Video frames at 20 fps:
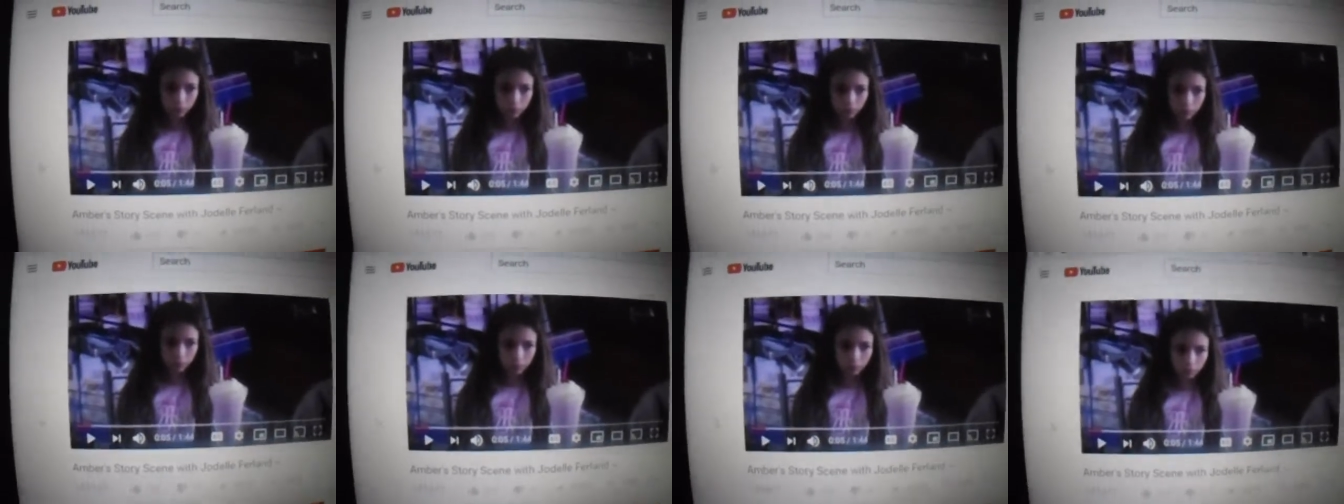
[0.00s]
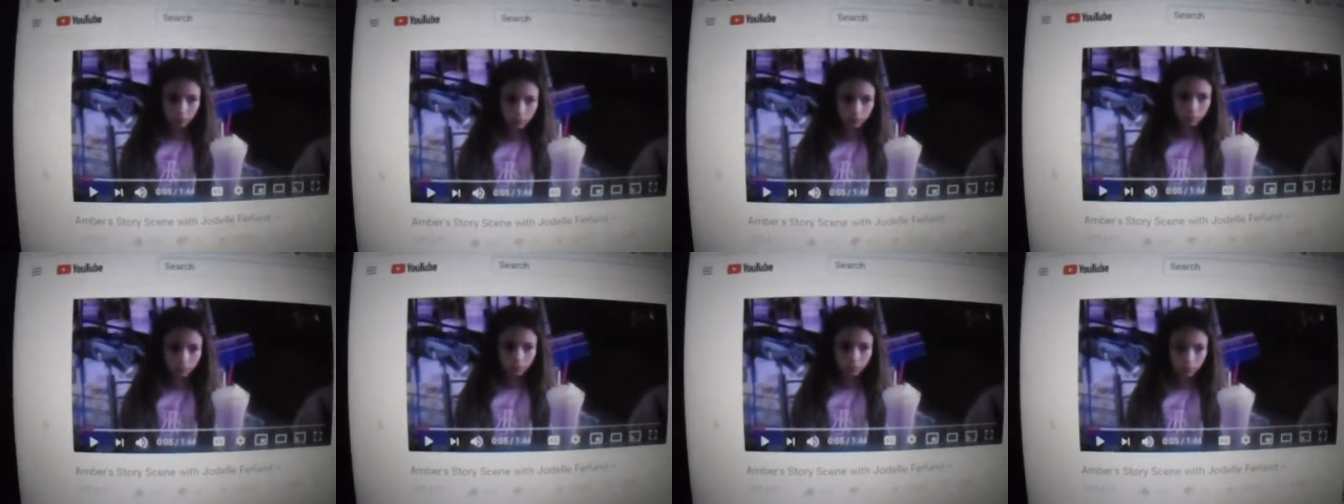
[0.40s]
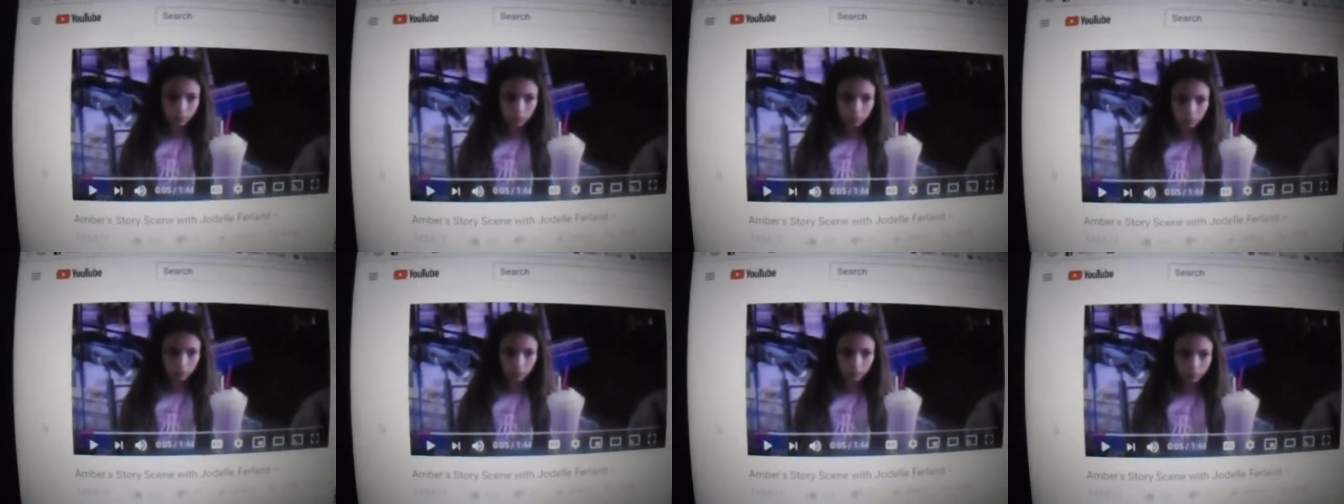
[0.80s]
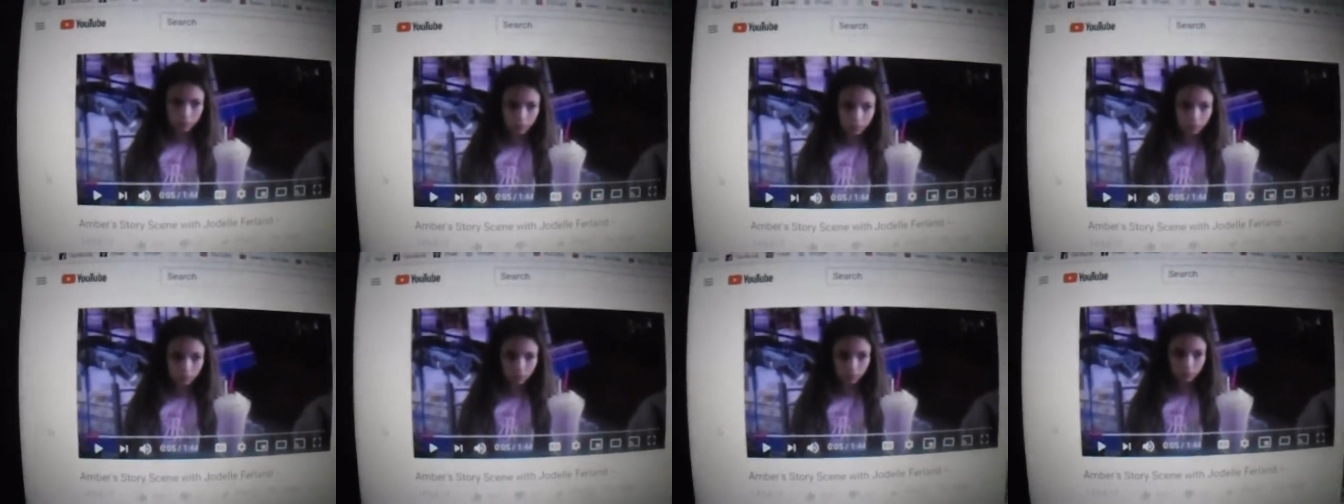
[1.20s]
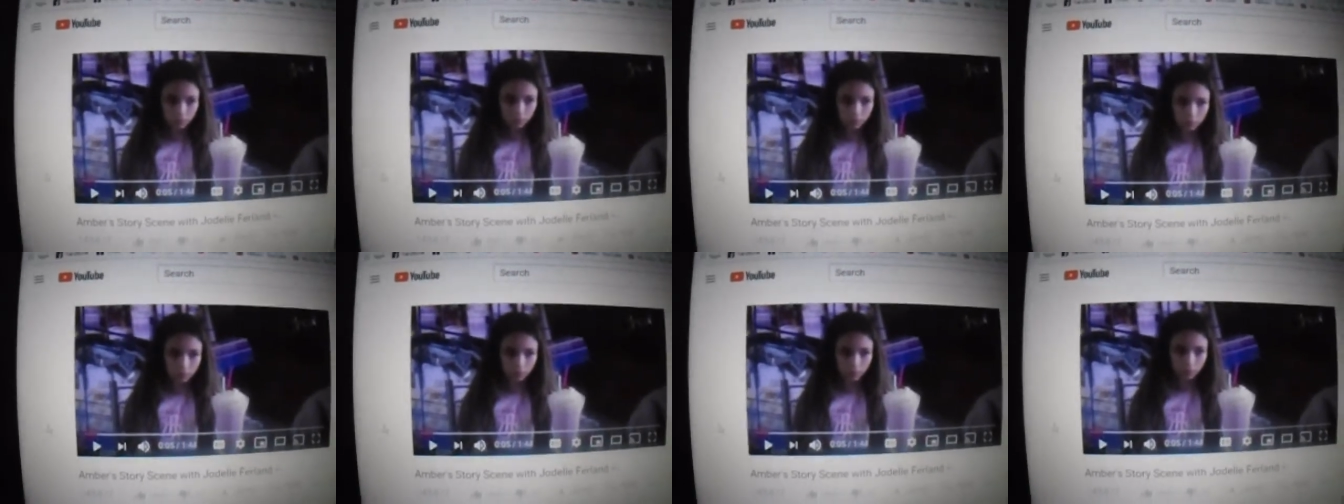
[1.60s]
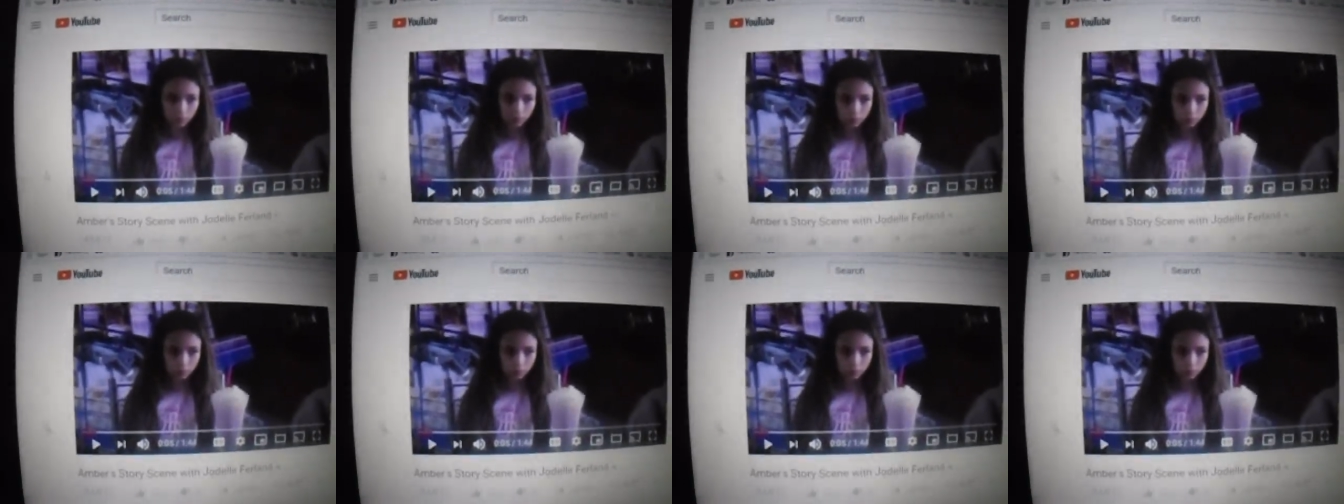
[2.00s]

She was killed.